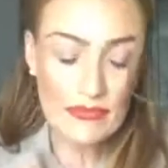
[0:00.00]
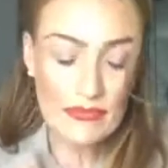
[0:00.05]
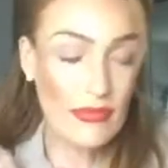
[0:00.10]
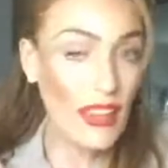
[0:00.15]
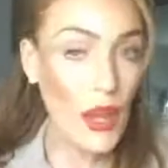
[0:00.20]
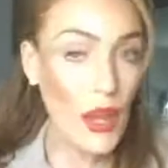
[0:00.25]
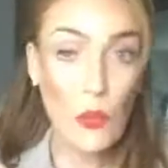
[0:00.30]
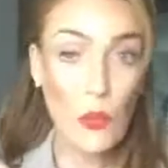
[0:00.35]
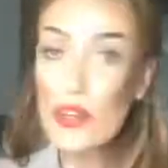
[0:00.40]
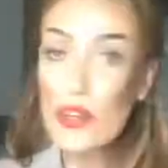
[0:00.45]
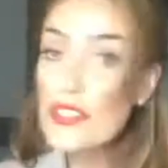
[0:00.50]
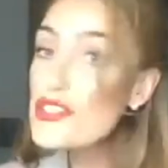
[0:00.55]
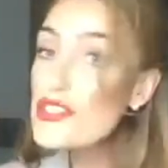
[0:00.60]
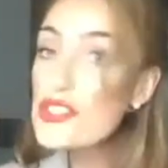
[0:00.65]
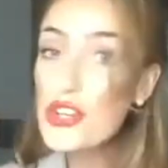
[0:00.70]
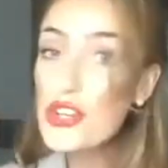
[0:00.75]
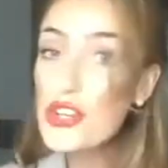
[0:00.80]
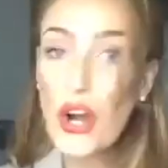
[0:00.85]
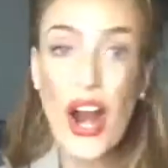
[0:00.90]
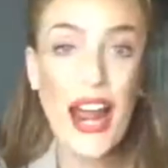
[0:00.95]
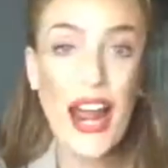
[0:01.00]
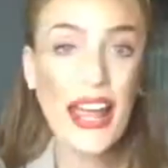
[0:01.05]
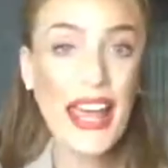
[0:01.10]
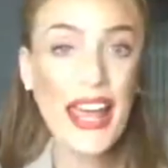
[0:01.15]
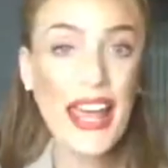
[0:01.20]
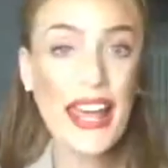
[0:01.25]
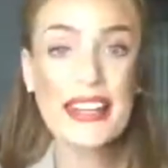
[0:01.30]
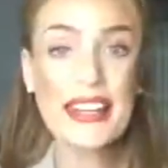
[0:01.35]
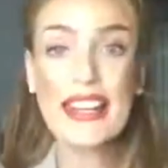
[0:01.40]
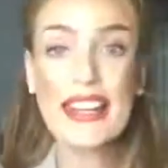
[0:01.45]
Wasn't
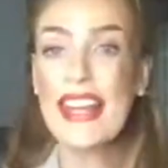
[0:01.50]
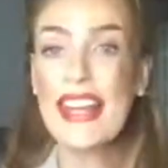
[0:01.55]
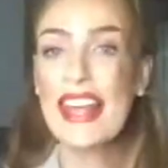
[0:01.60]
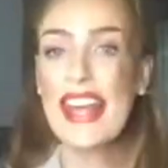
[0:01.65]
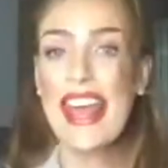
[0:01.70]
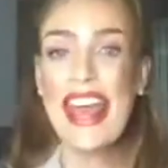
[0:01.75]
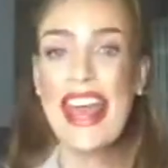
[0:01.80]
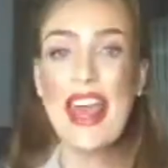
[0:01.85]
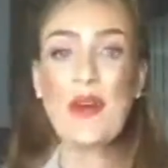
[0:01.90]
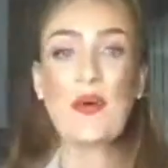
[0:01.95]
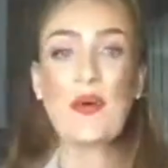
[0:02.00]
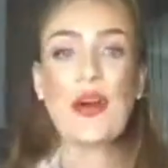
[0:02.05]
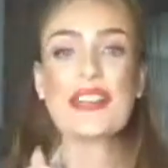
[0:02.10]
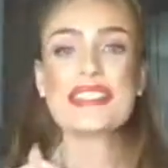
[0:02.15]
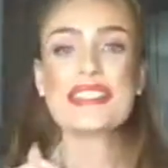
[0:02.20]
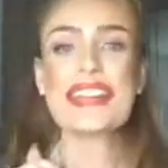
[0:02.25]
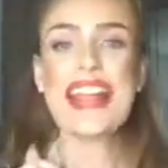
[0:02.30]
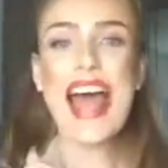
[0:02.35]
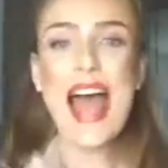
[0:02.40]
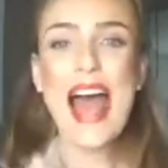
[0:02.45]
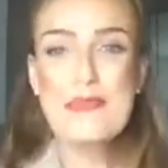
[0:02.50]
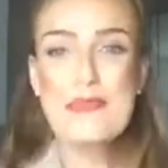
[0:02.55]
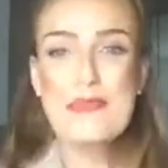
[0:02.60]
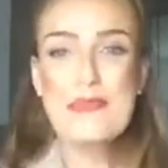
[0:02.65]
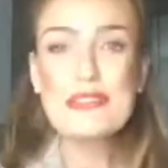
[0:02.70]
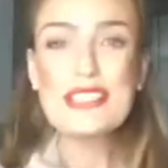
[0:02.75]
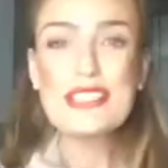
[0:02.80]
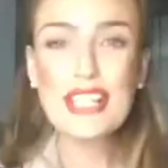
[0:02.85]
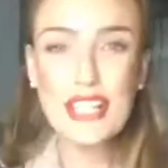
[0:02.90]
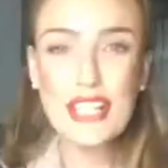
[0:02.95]
trying. It was an
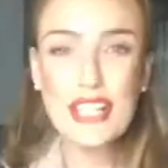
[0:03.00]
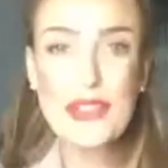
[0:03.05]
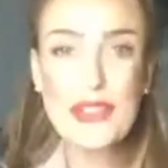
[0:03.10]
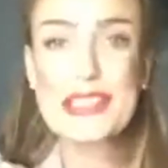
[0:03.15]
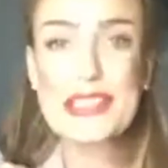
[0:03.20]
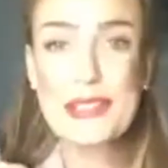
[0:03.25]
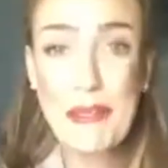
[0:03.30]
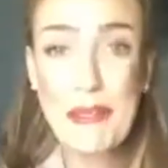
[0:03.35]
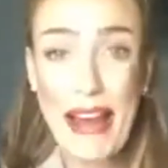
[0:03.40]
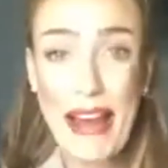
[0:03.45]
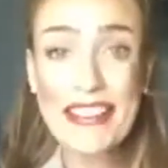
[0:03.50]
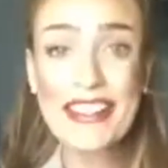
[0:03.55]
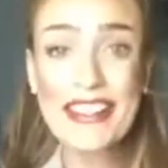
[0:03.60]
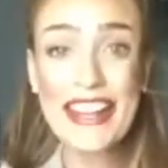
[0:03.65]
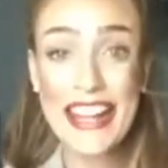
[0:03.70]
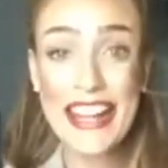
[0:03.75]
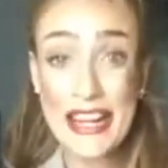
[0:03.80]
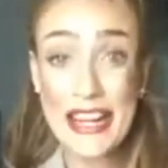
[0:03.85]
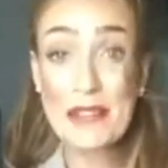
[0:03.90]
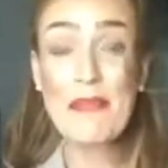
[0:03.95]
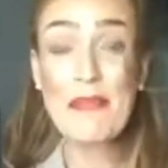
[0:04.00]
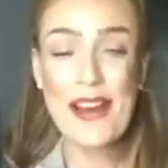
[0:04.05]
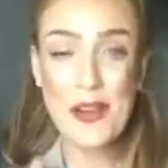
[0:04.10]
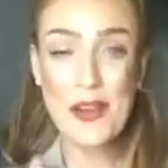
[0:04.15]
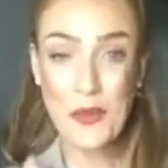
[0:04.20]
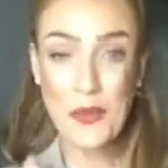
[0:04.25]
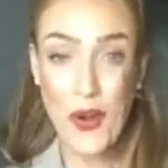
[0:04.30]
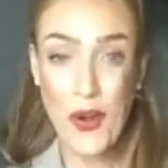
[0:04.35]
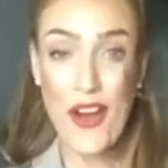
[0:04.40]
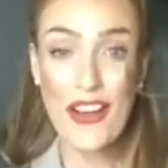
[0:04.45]
absolute spanner in my
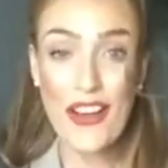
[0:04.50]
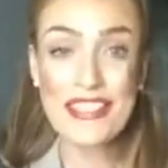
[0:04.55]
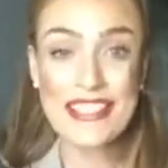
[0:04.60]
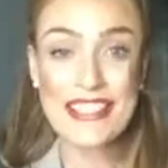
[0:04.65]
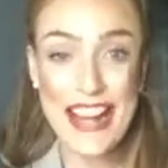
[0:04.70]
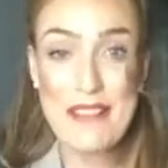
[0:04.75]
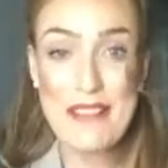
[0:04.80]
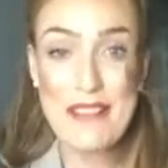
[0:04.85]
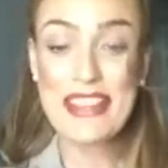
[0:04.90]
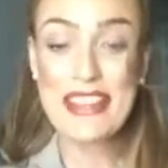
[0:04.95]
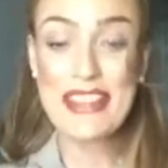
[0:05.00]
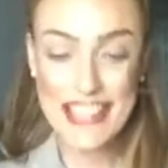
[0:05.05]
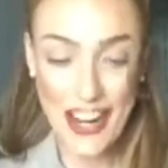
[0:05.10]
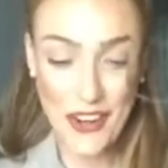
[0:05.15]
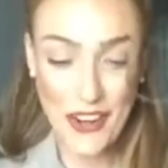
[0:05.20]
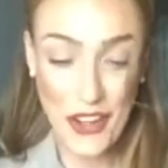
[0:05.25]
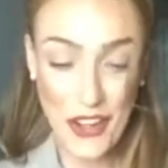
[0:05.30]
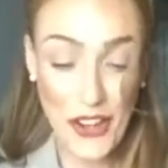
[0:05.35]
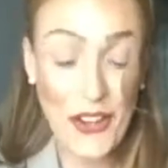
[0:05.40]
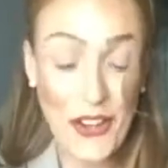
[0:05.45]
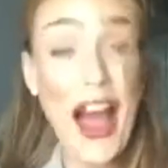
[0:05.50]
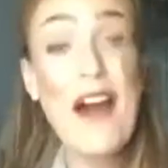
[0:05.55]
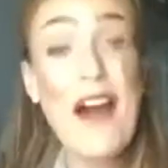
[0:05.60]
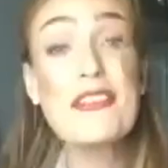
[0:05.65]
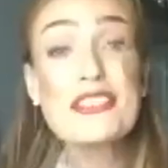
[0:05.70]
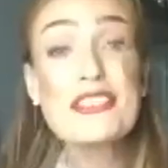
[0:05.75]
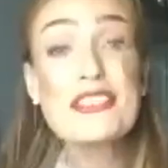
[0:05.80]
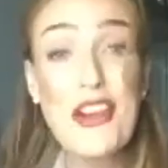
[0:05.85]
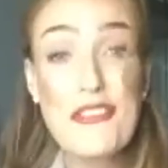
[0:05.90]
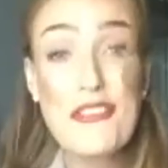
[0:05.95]
works, let me tell you. I
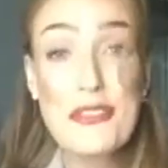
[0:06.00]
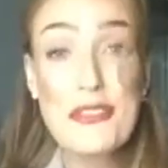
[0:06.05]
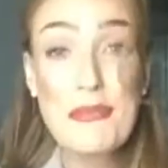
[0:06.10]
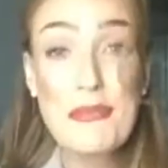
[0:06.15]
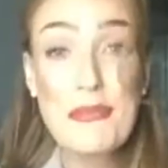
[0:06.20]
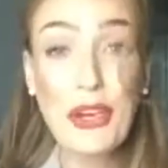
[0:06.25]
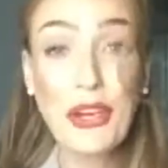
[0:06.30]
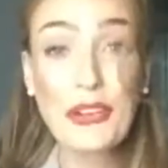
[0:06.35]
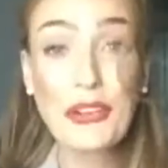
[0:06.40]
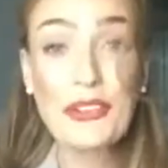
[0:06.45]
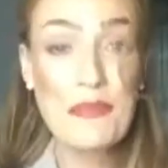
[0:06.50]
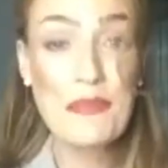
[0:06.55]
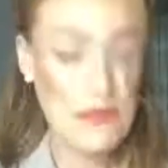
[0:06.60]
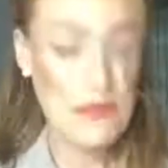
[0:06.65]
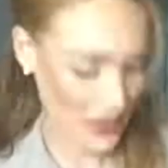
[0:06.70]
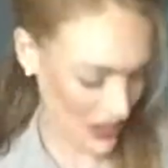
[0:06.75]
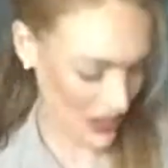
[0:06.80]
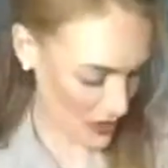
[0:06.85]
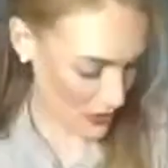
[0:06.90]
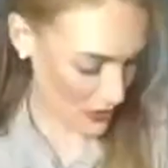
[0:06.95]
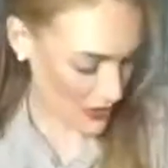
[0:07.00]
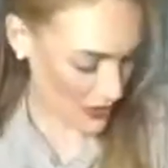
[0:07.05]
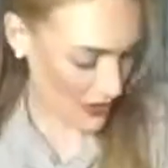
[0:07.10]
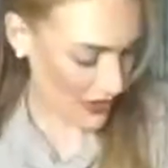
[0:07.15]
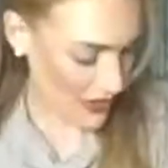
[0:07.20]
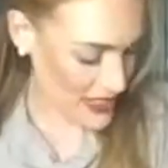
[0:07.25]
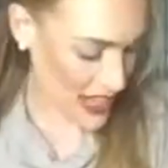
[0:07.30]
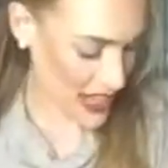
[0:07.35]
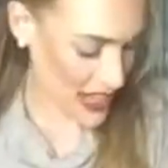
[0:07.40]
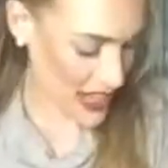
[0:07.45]
was over the moon. Oh,
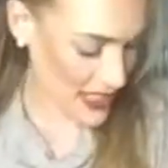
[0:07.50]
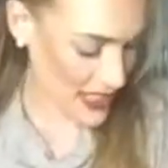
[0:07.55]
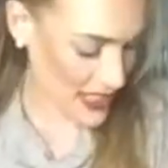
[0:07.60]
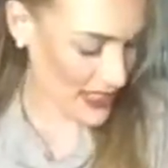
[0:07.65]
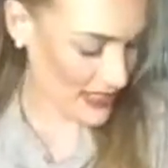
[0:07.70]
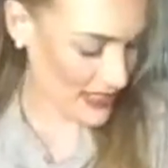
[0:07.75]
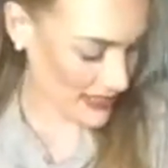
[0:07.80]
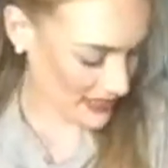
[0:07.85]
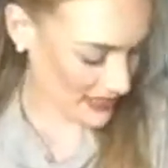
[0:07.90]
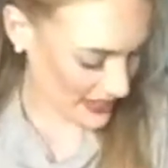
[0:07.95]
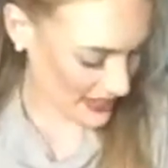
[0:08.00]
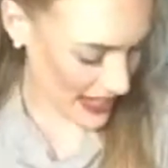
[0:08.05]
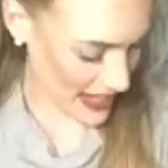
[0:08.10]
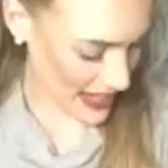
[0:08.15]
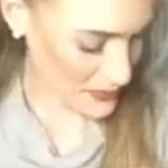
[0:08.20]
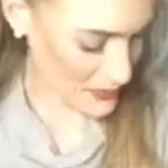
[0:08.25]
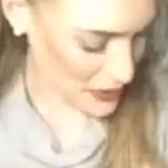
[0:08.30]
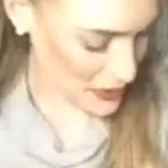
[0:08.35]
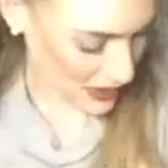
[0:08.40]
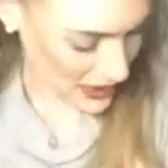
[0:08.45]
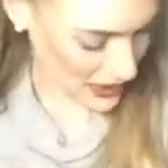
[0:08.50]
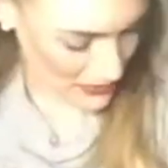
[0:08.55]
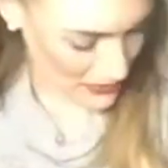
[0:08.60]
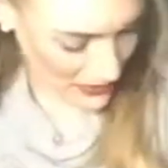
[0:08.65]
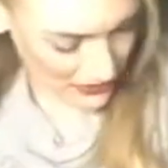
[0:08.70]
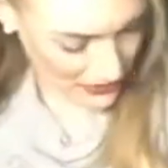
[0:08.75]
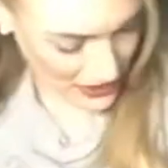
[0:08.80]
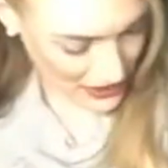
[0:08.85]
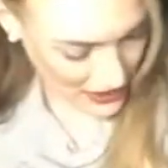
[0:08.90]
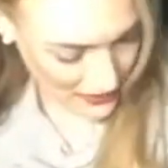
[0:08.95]
sorry, Teddy. Yeah, I'm talking
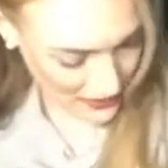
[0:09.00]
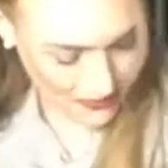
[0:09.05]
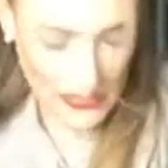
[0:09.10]
about you.